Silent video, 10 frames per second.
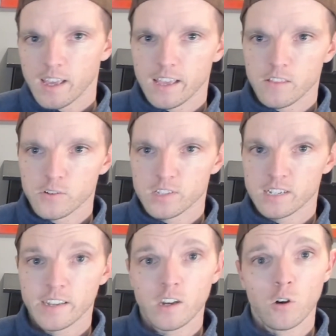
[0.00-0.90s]
and there's
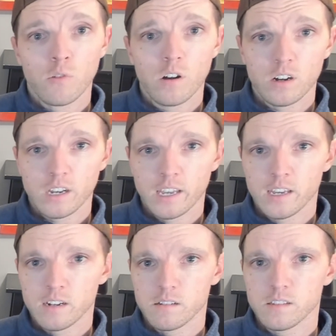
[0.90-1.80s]
things that go wrong.
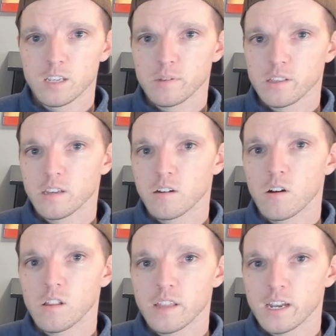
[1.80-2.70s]
And typically,
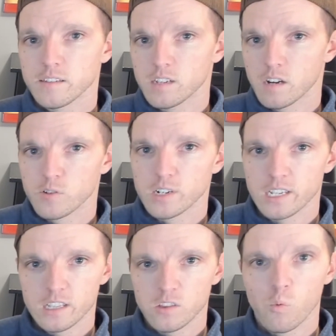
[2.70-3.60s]
all of that is covered
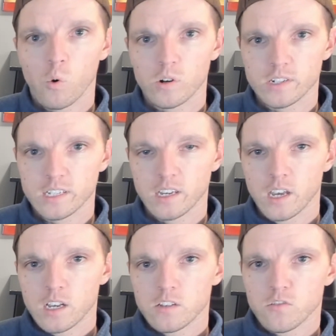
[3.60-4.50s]
in the warranty.
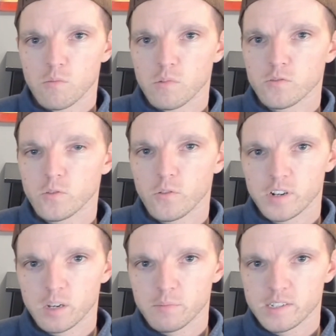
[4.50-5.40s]
So, most
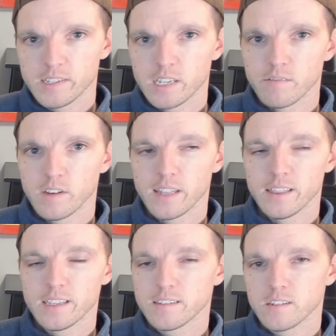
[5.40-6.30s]
solar companies give at
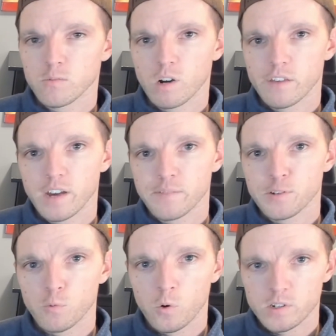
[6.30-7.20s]
least a 25
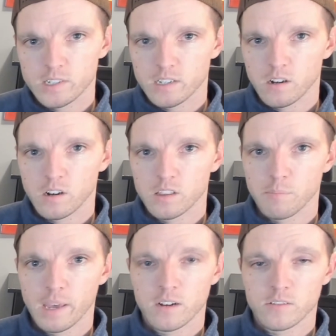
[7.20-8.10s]
year warranty on
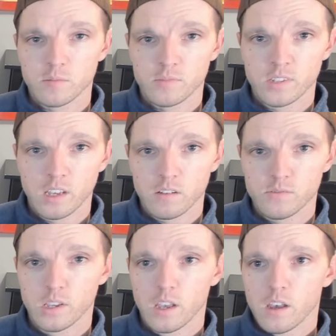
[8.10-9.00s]
the panels
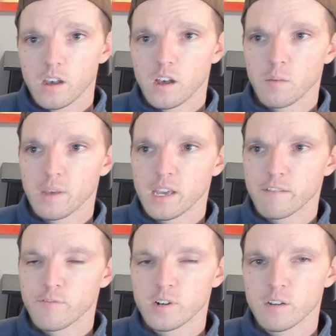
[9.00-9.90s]
themselves. Um, and
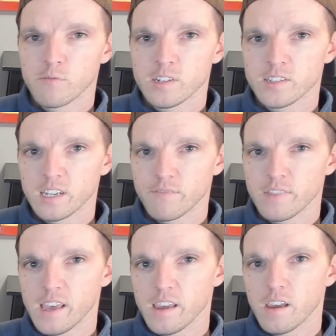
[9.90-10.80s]
if for any reason, if
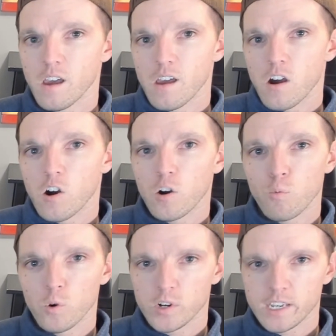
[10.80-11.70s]
they
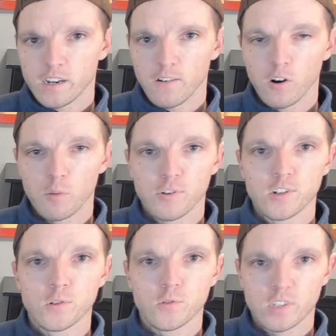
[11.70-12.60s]
aren't working or aren't
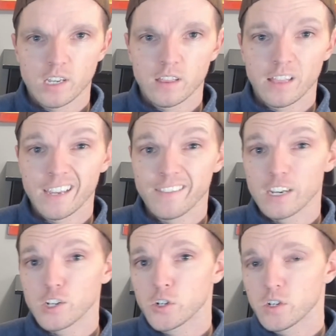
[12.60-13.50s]
producing like
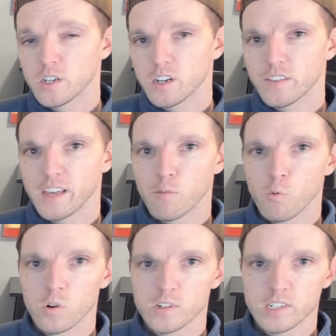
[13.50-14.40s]
they should, that
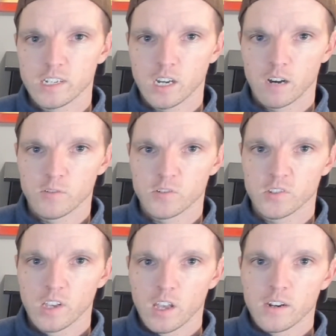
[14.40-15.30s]
warranty
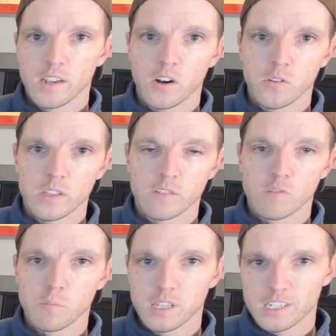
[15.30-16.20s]
covers not only the
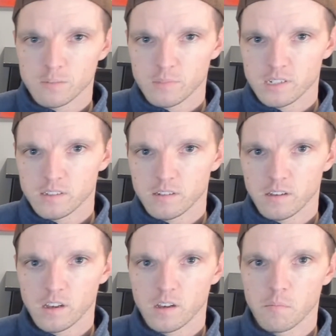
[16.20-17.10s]
replacement,
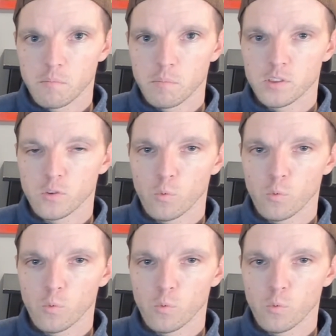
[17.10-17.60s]
um, but